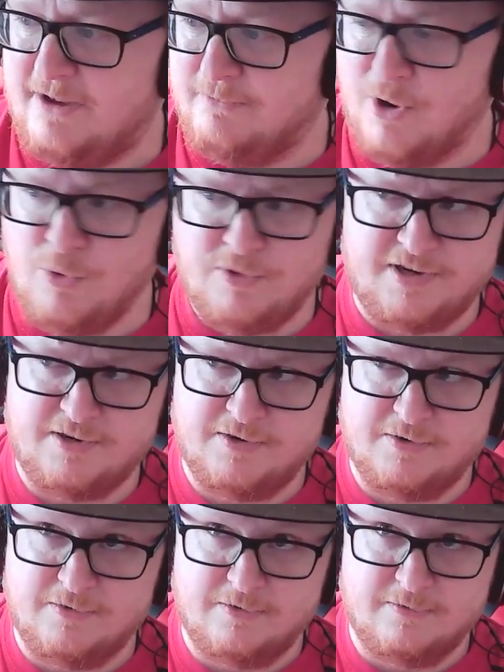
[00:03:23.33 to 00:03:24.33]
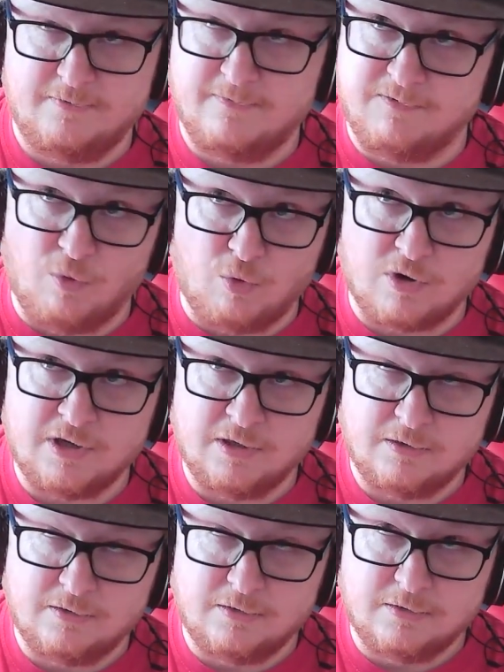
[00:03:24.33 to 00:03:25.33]
I wrote
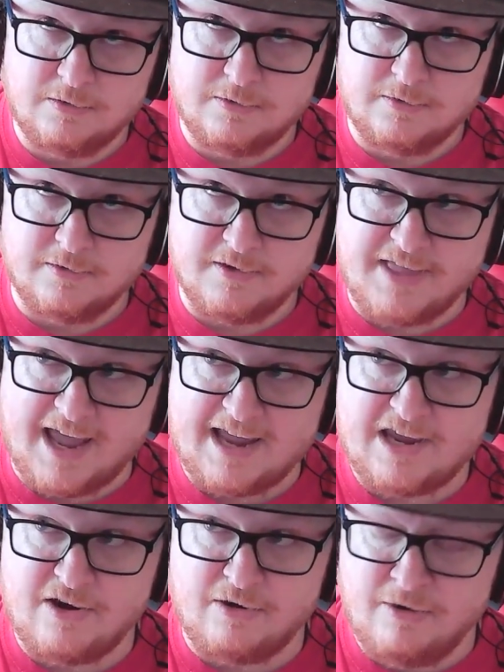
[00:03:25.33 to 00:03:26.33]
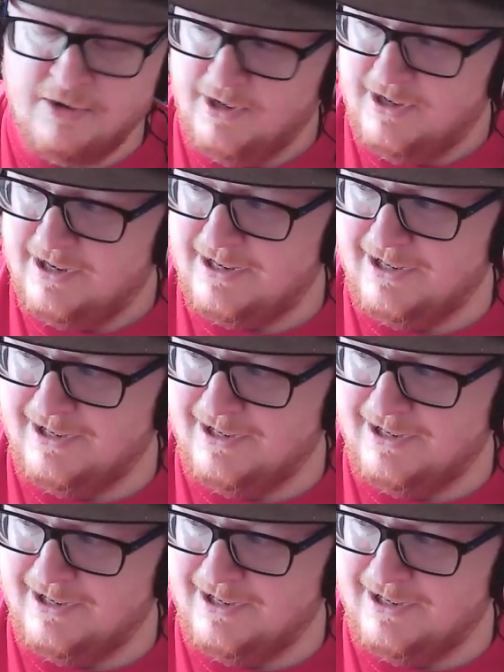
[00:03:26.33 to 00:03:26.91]
4 that year